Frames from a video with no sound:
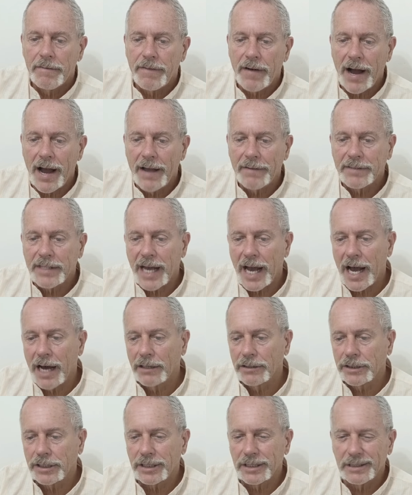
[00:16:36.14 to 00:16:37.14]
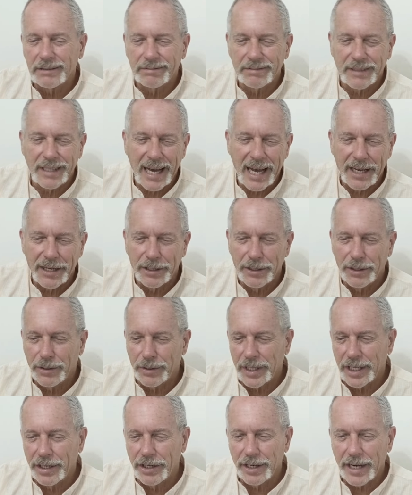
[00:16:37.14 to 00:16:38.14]
5,000, I don't
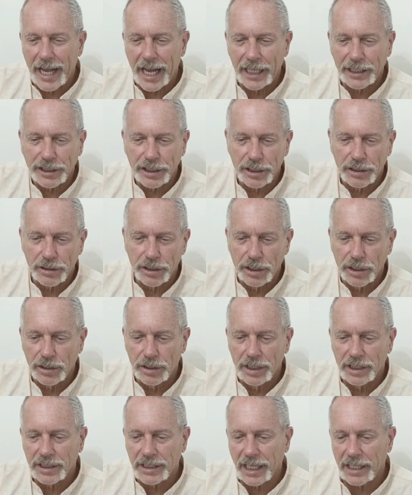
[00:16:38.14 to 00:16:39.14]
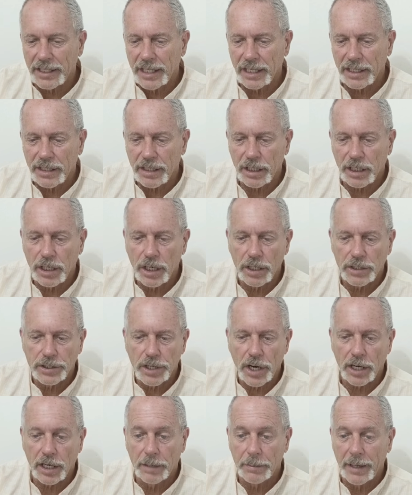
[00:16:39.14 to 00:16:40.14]
know, international units, I think they're
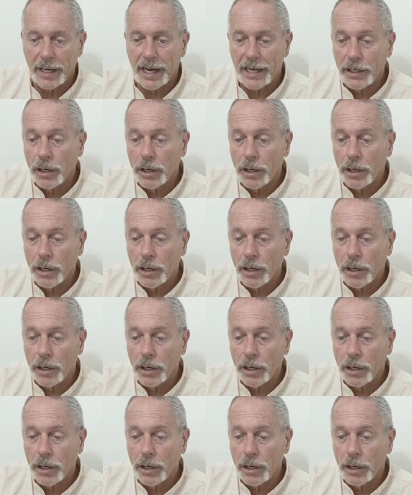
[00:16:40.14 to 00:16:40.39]
talking about.